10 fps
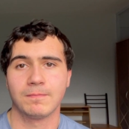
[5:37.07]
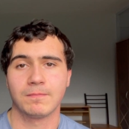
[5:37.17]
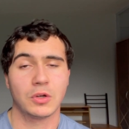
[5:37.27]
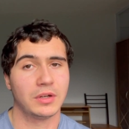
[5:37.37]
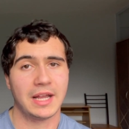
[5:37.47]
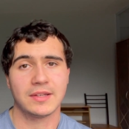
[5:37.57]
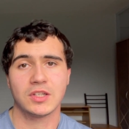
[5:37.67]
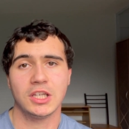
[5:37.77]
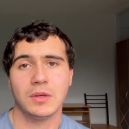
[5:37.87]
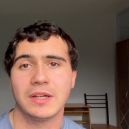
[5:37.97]

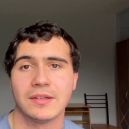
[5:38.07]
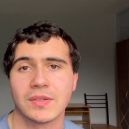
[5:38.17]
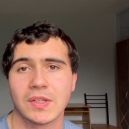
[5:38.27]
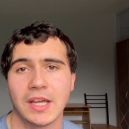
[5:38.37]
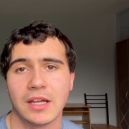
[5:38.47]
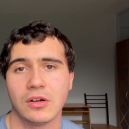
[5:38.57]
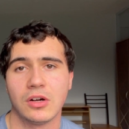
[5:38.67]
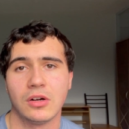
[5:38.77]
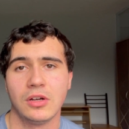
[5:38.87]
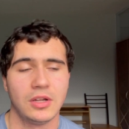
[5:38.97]
Unless you can see it
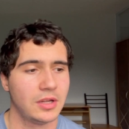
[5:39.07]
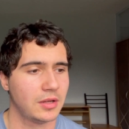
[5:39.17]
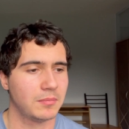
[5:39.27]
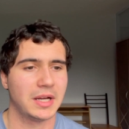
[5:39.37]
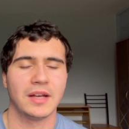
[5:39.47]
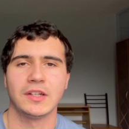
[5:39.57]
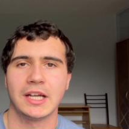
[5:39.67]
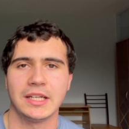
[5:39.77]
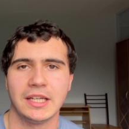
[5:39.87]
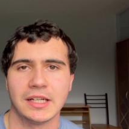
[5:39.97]
or might have an
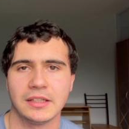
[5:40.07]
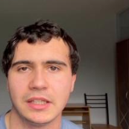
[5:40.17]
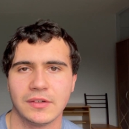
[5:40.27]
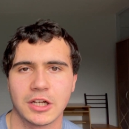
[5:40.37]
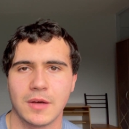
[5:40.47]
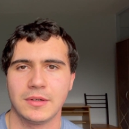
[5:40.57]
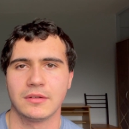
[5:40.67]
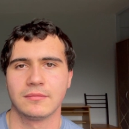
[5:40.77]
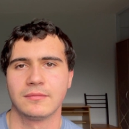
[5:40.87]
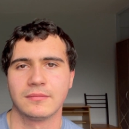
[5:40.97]
idea, leave a comment
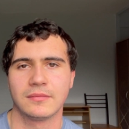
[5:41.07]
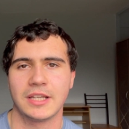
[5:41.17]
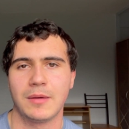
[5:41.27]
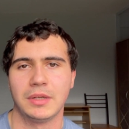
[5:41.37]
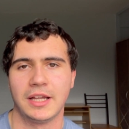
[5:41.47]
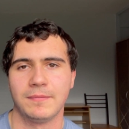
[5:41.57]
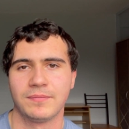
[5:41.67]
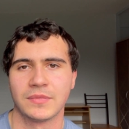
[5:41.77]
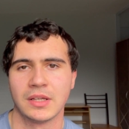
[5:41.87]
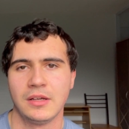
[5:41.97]
down below.
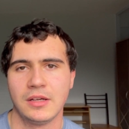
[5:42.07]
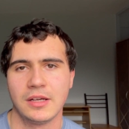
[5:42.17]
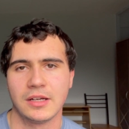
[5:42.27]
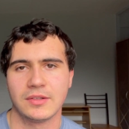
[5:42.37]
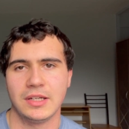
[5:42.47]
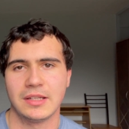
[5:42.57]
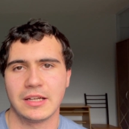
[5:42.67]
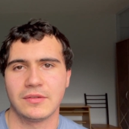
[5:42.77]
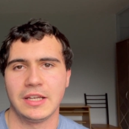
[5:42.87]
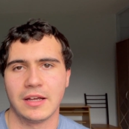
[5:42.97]
I'll see you in the
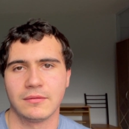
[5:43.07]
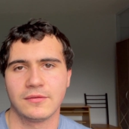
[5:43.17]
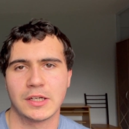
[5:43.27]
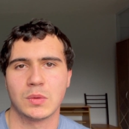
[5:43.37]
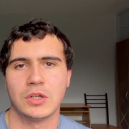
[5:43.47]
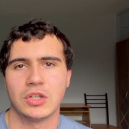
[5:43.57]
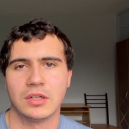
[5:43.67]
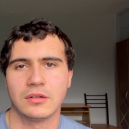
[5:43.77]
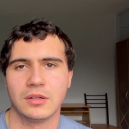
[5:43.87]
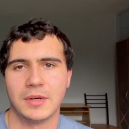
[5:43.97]
next video. Thanks for
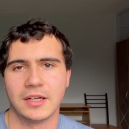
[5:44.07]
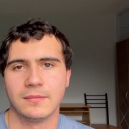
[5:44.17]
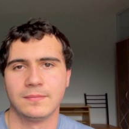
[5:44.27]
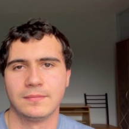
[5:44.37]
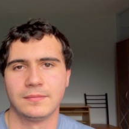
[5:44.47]
watching. Goodbye.